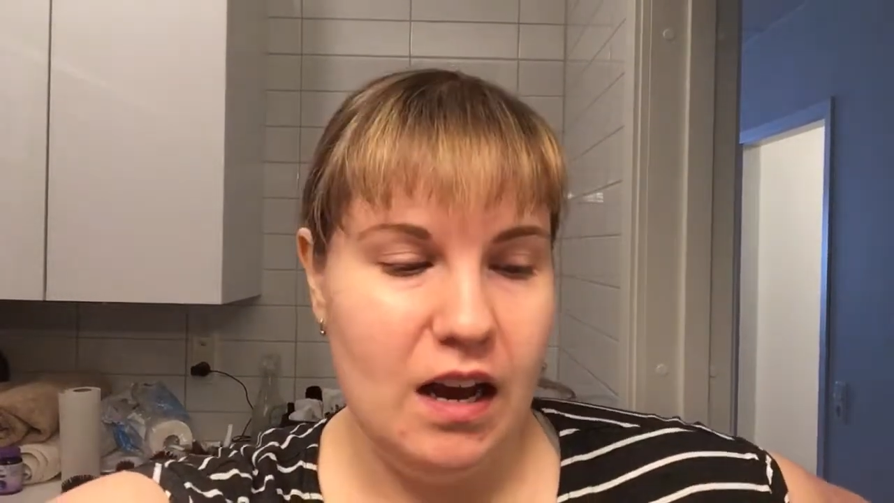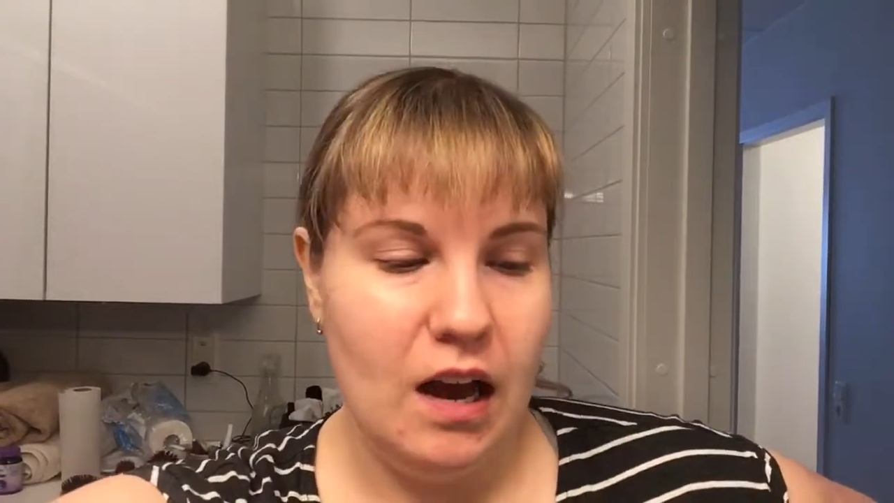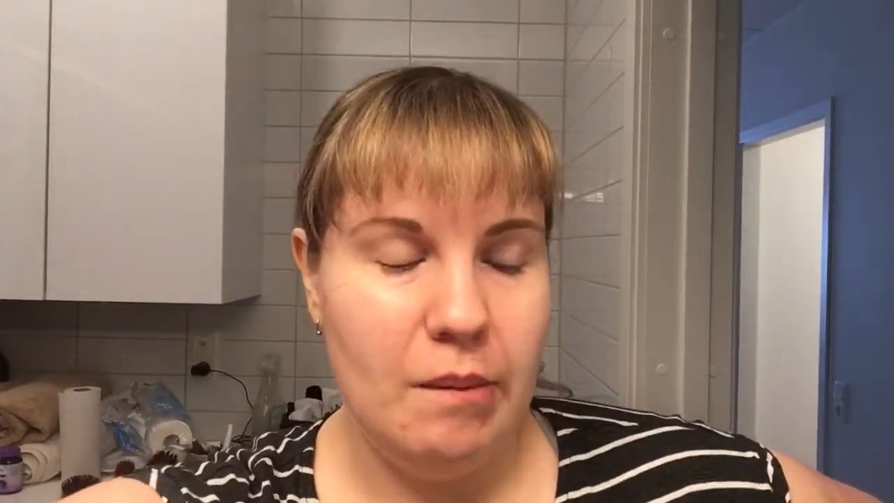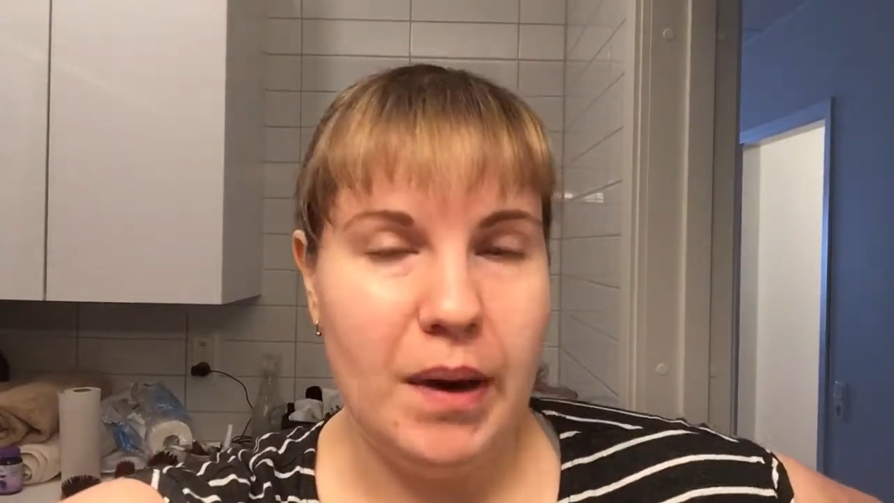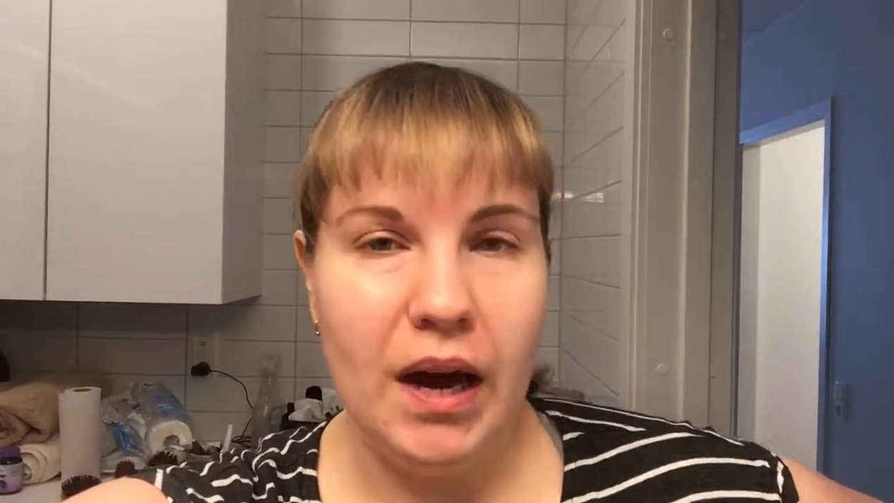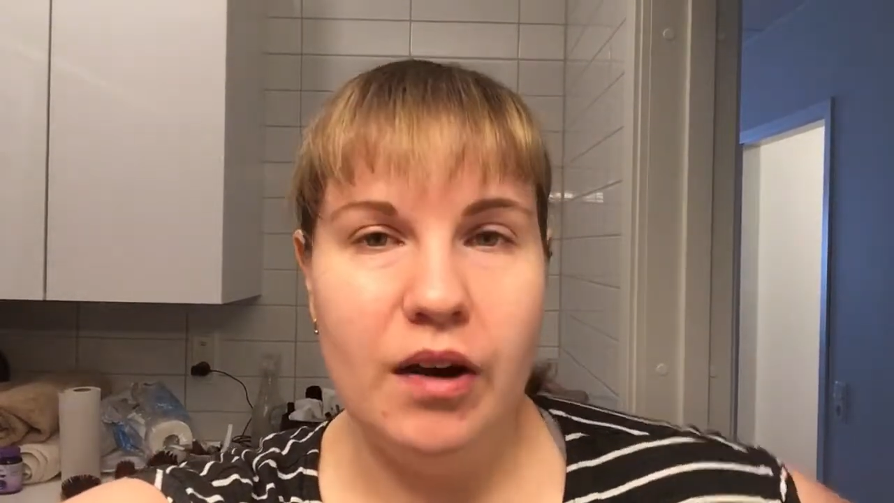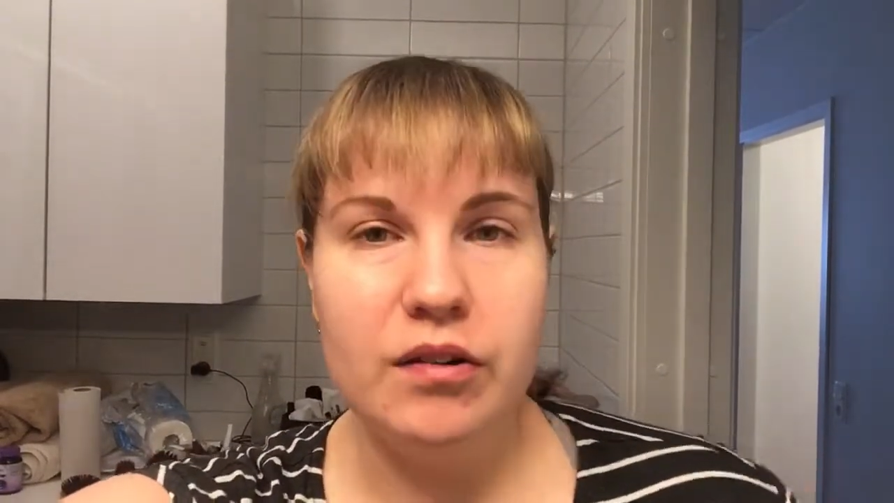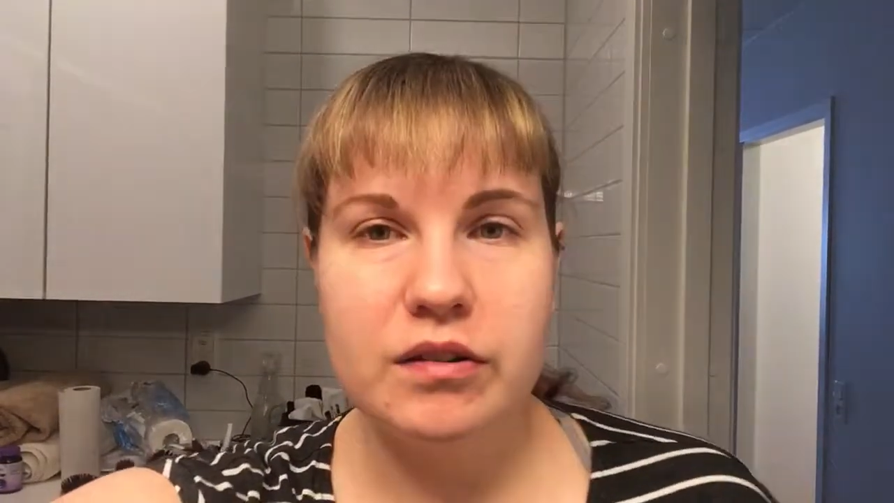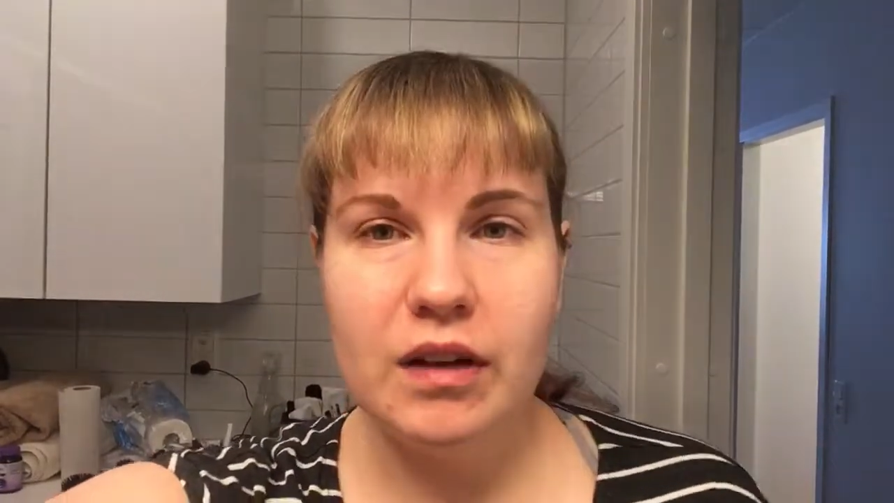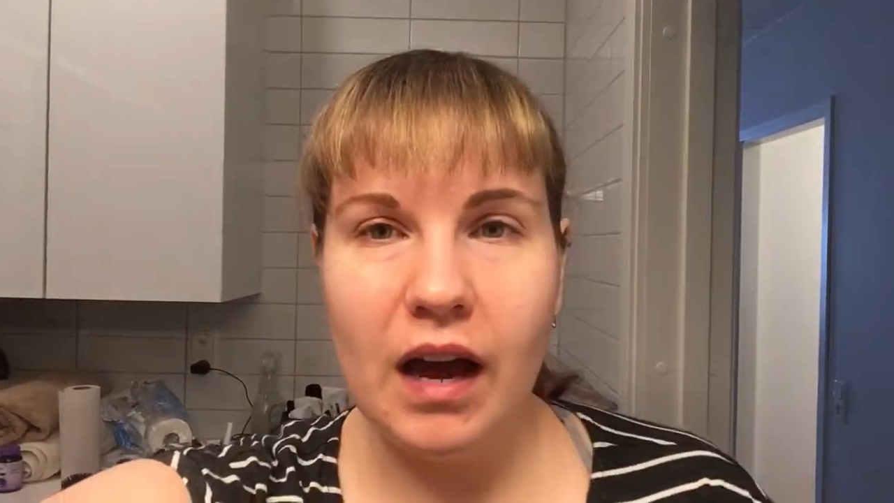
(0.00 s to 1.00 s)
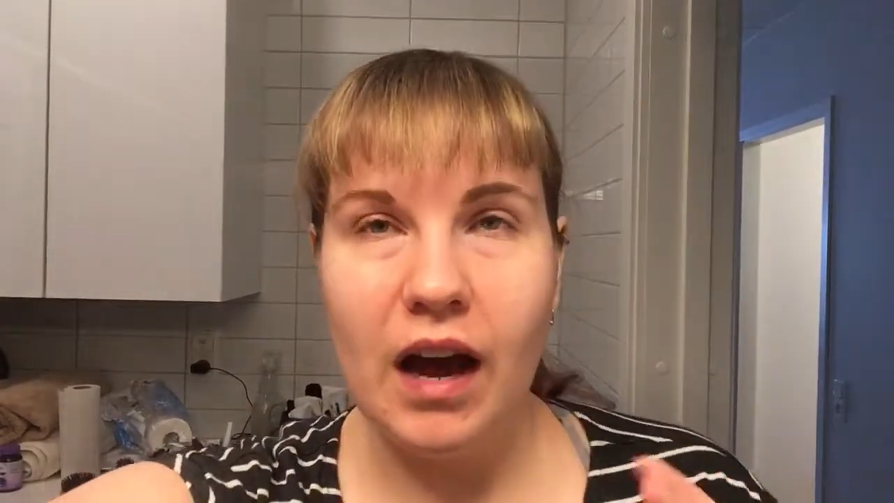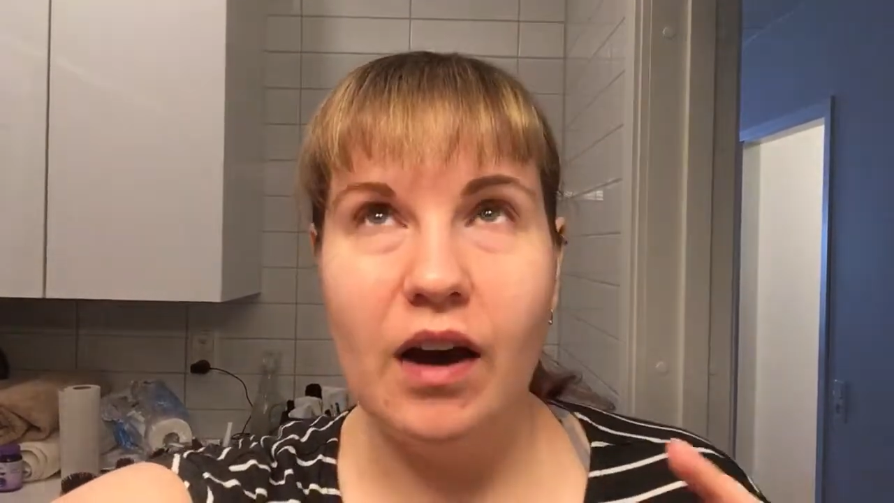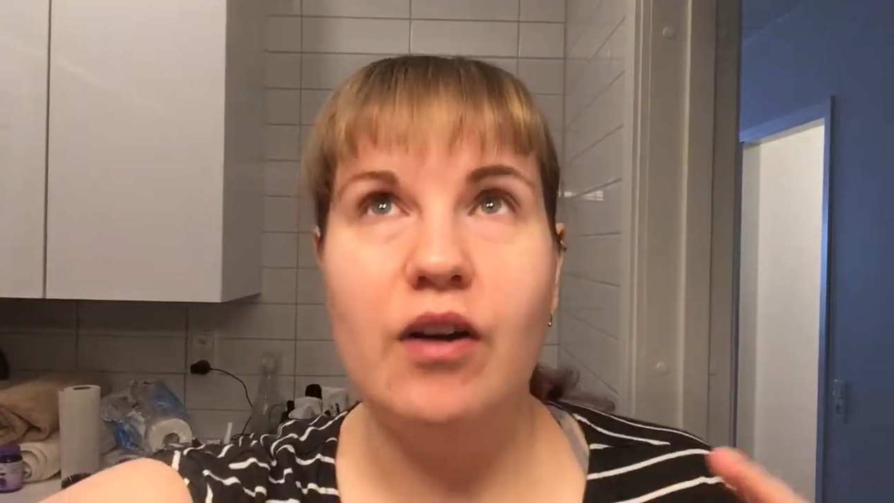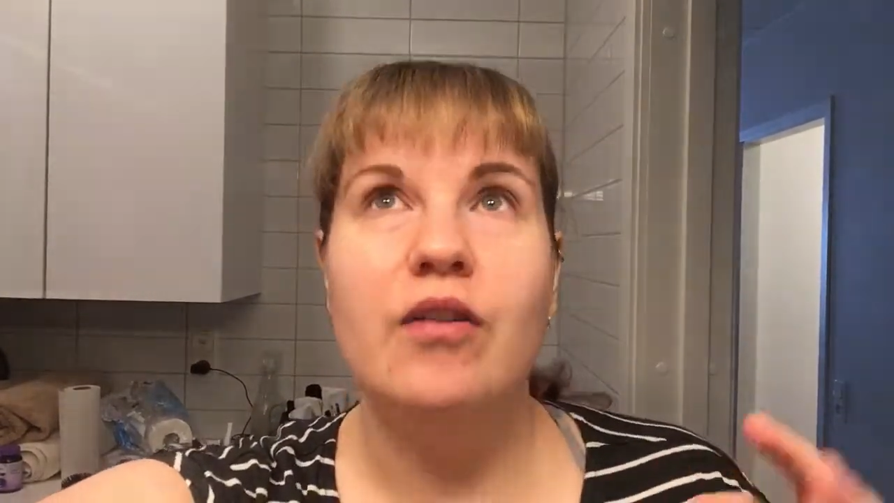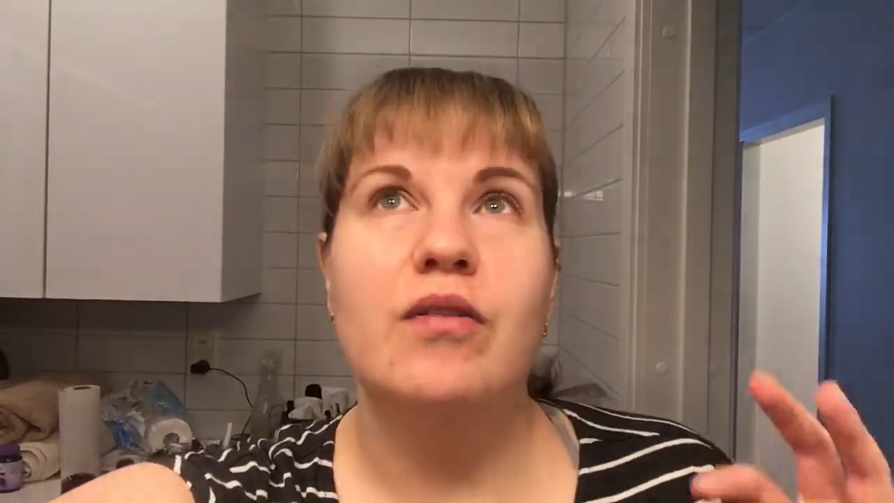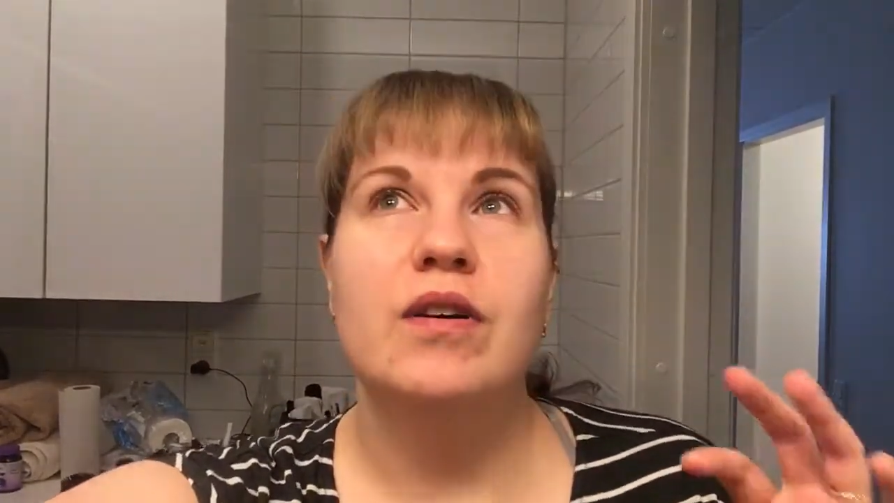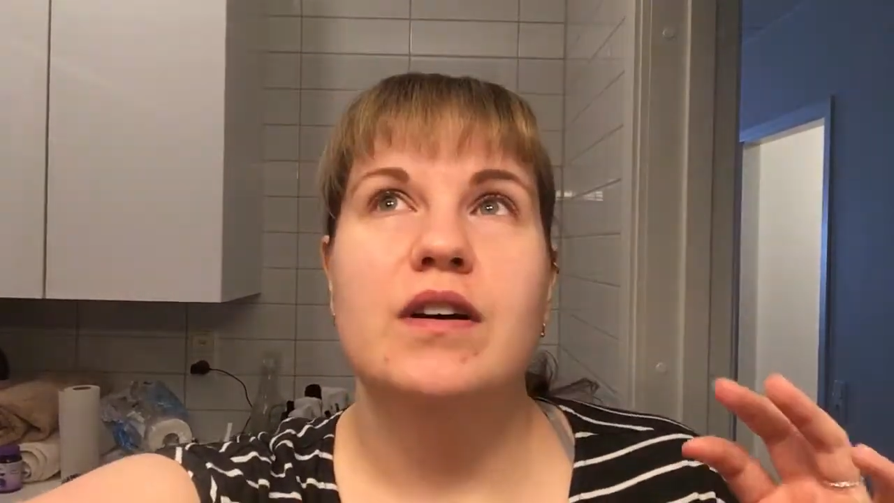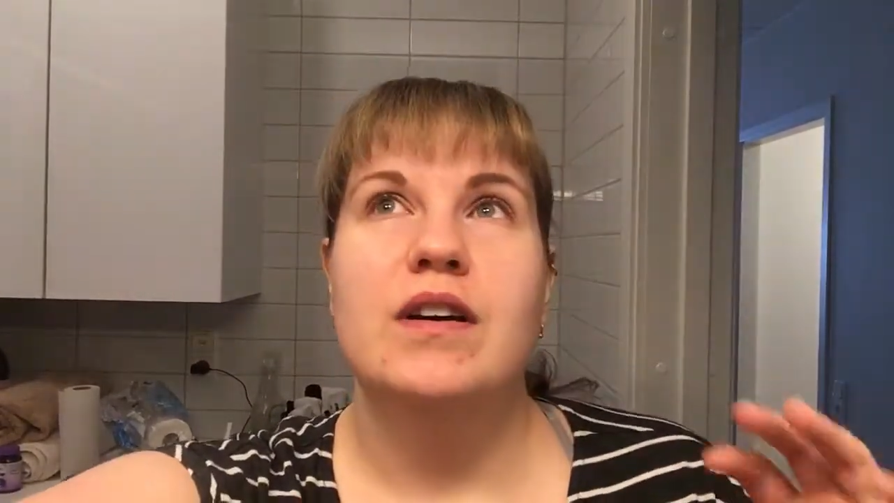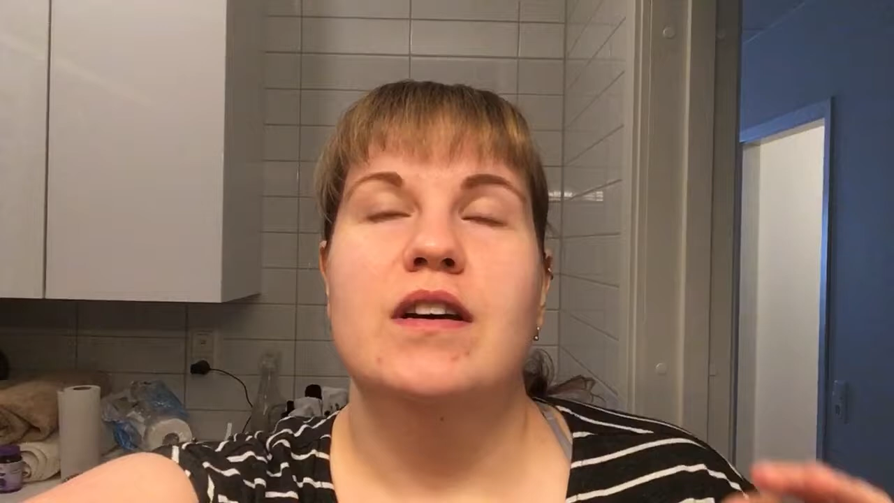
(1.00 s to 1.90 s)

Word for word: about how,